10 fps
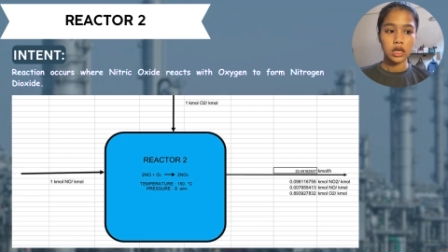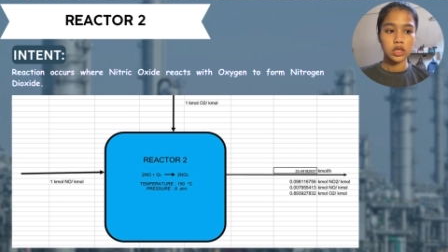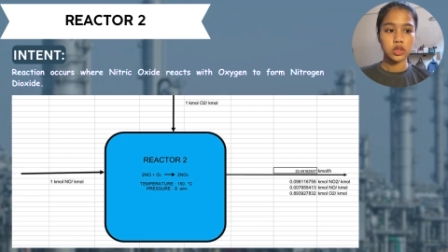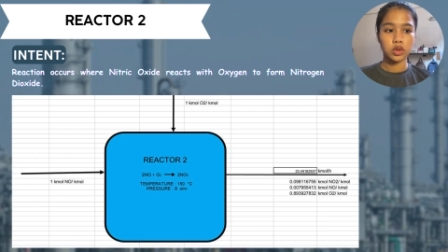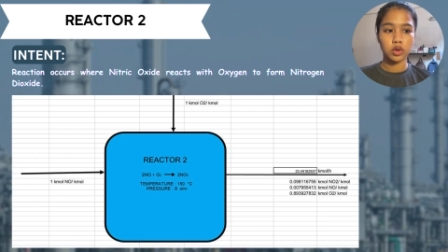
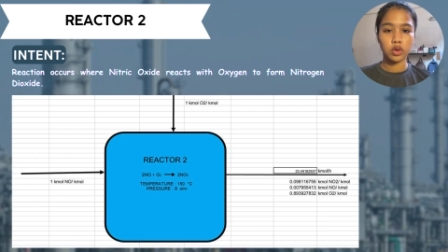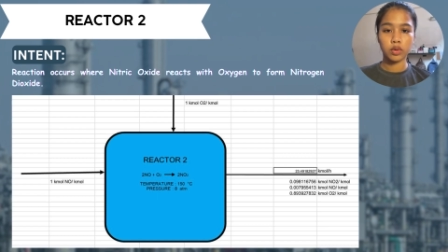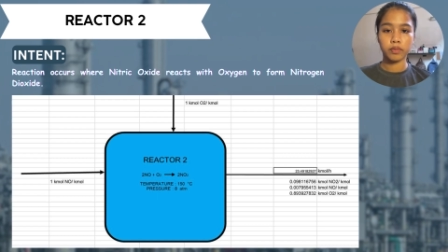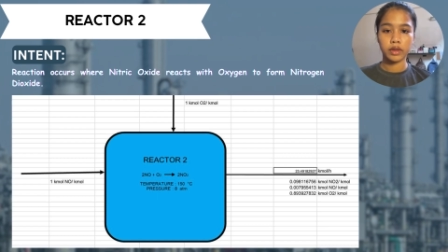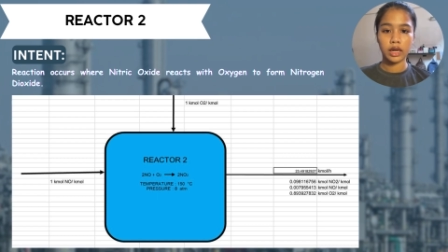So
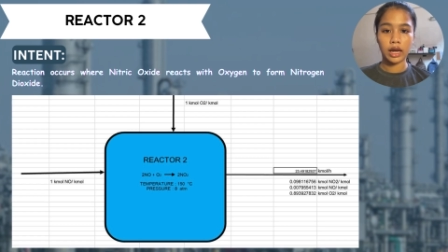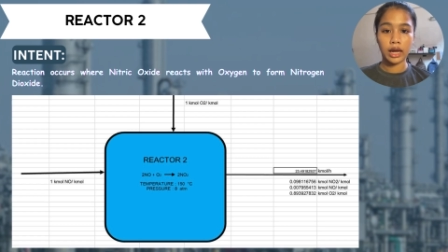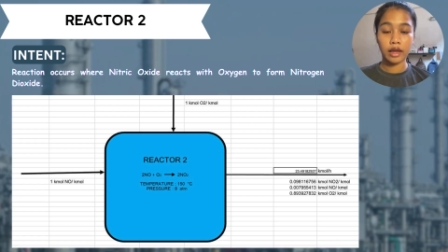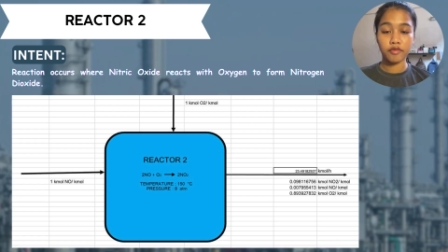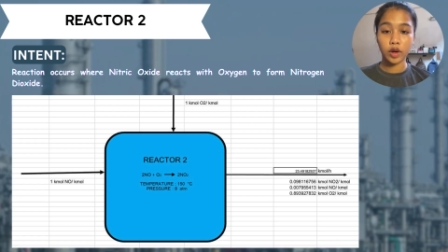
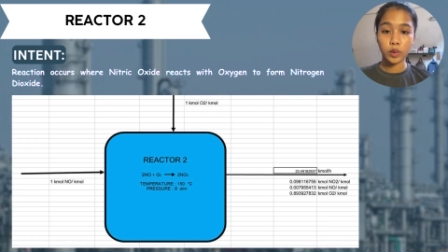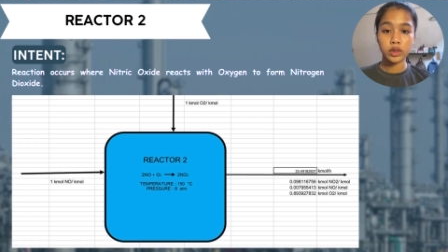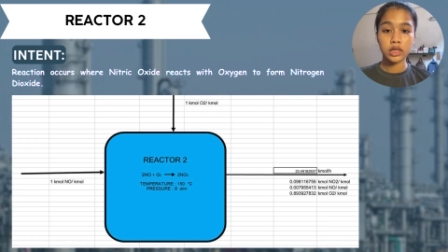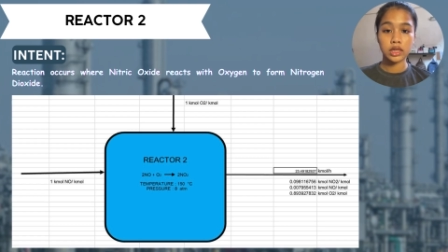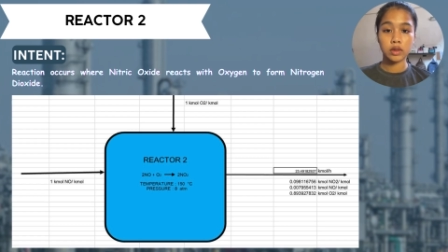I found
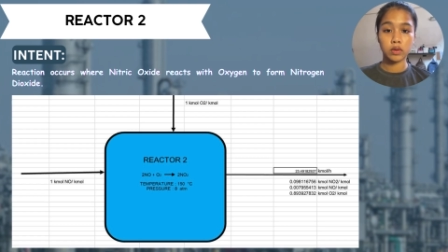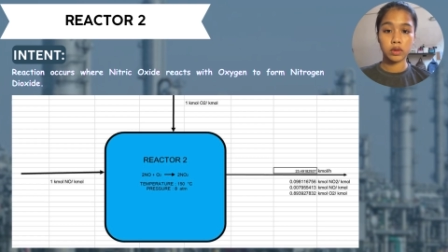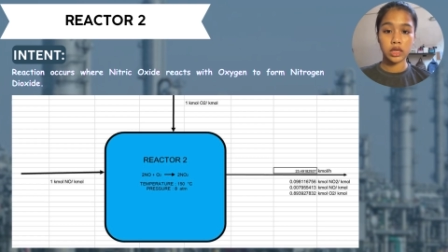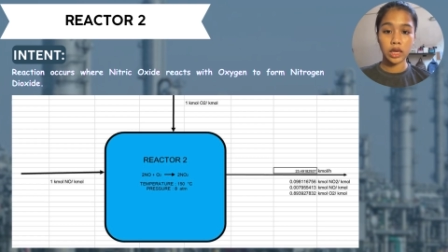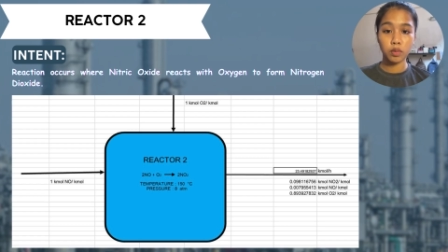the
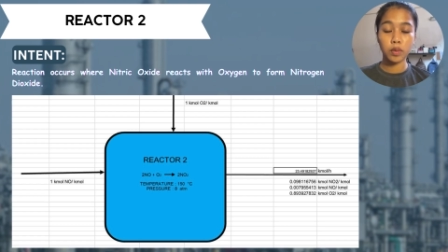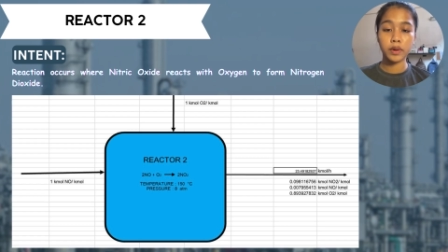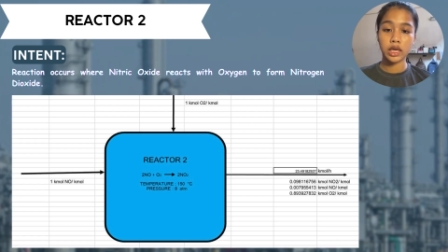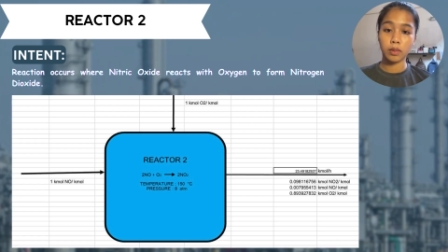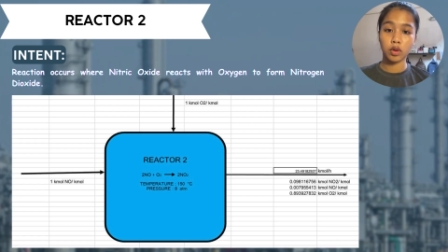kmol per
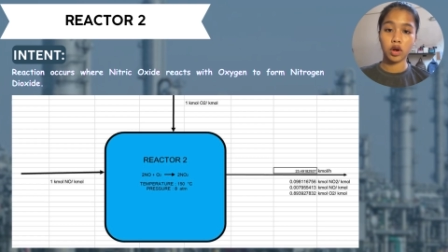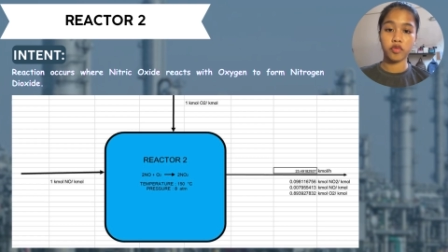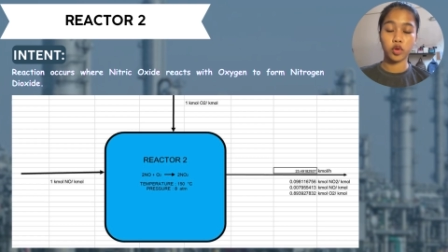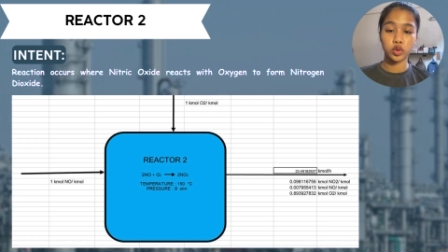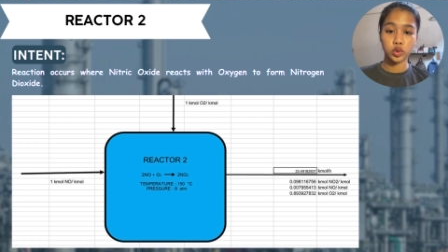kmol of
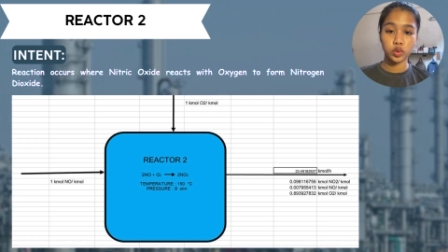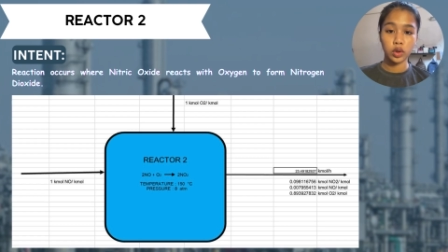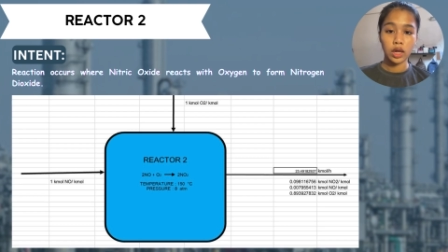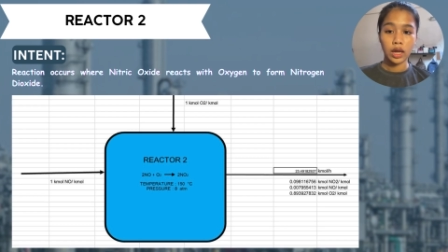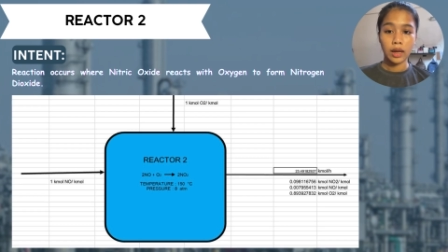O2
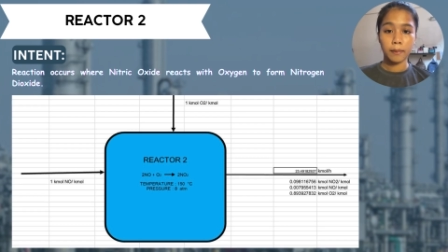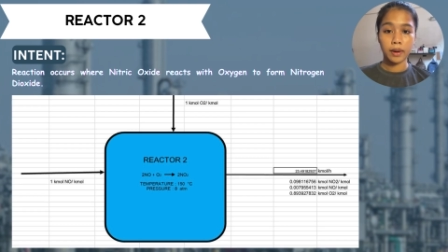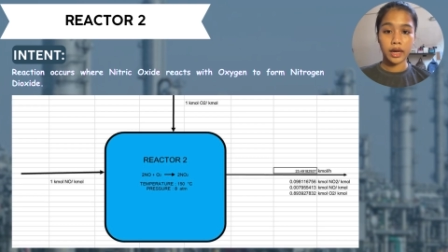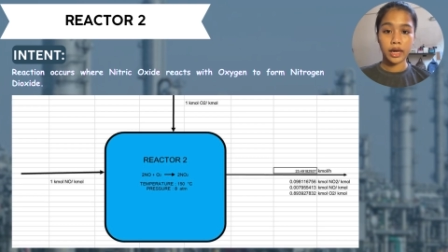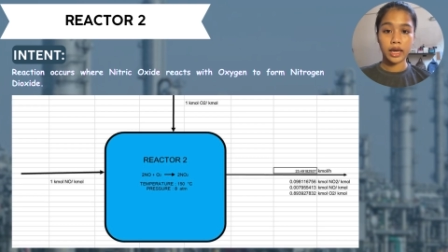
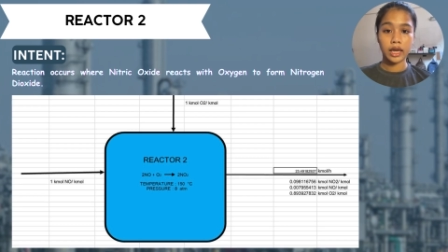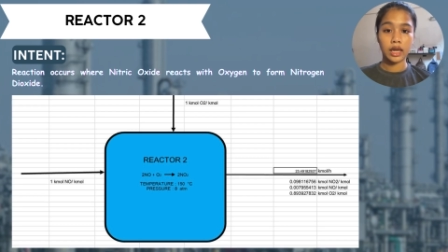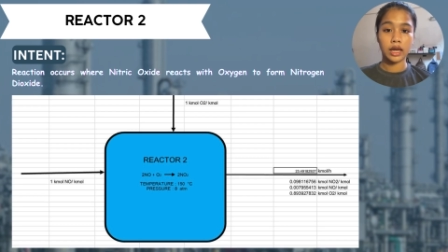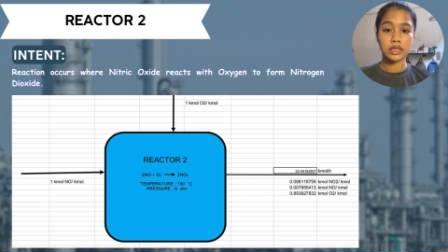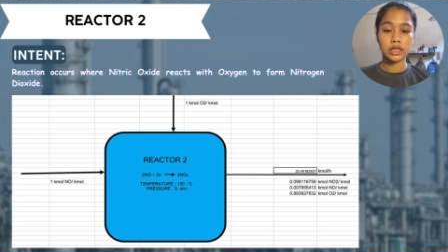by
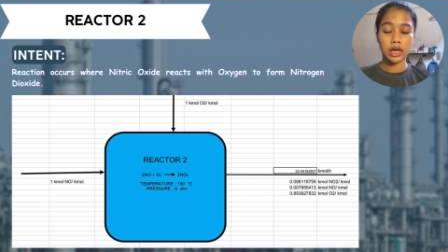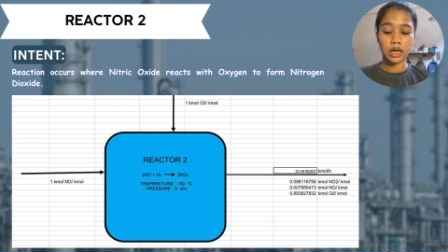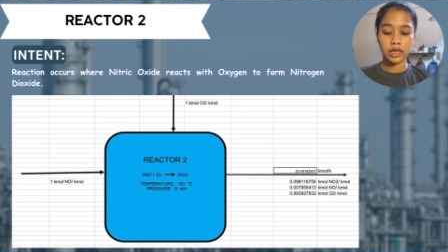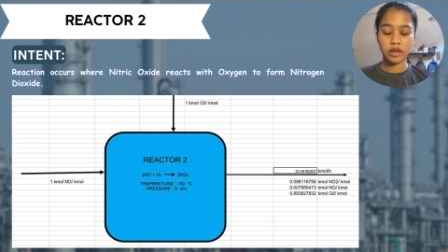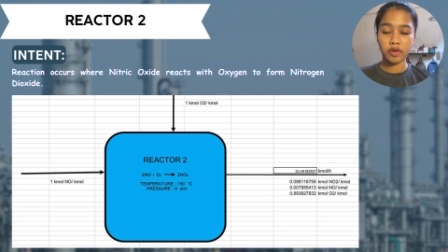
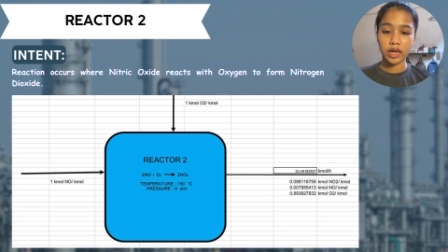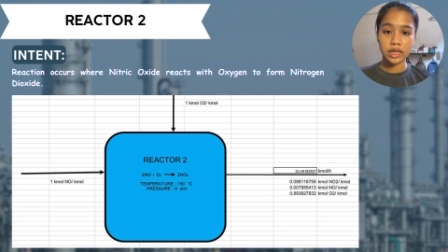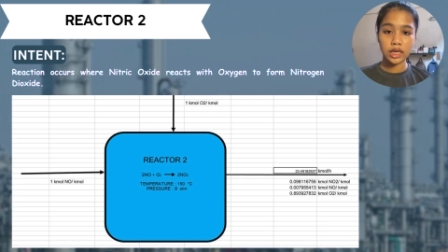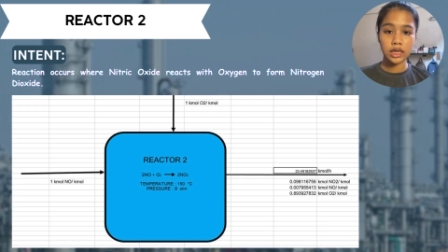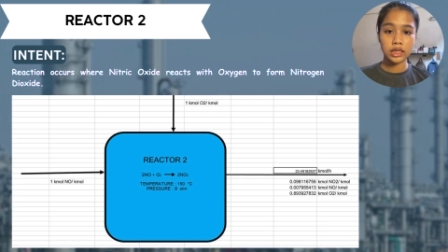
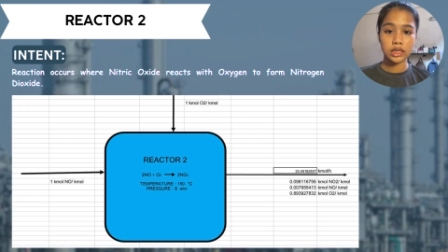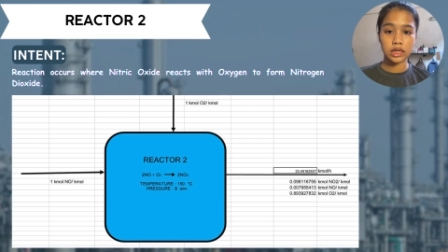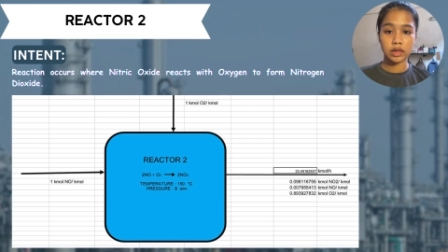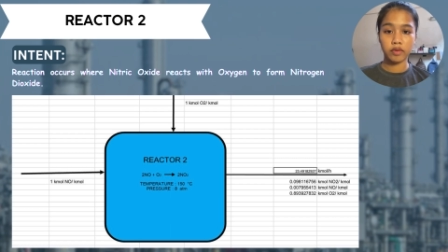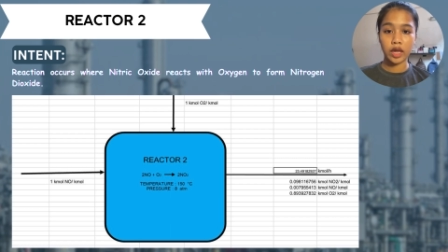dividing
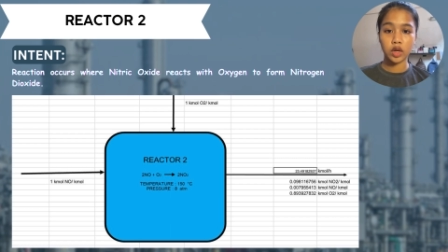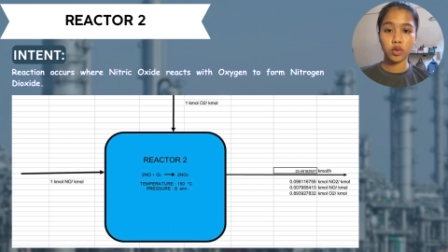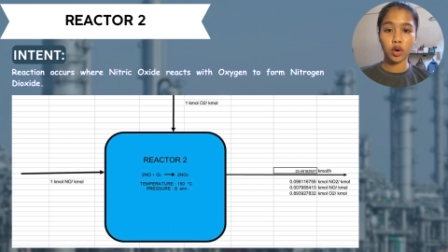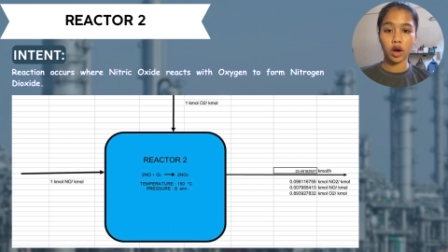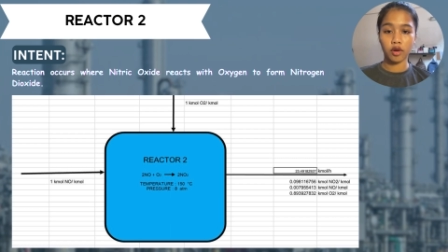the
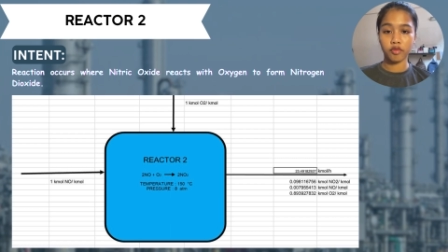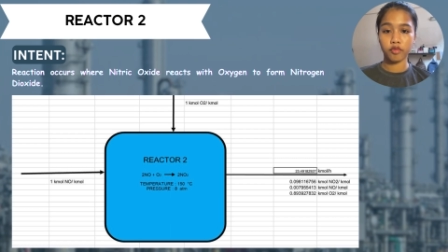value of